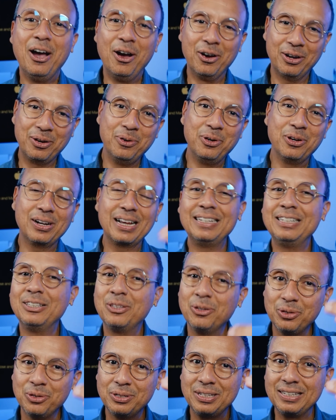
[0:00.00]
Although,
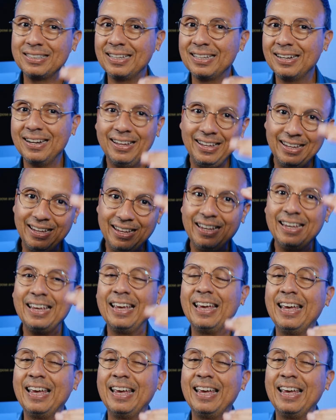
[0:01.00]
well, almost all of them are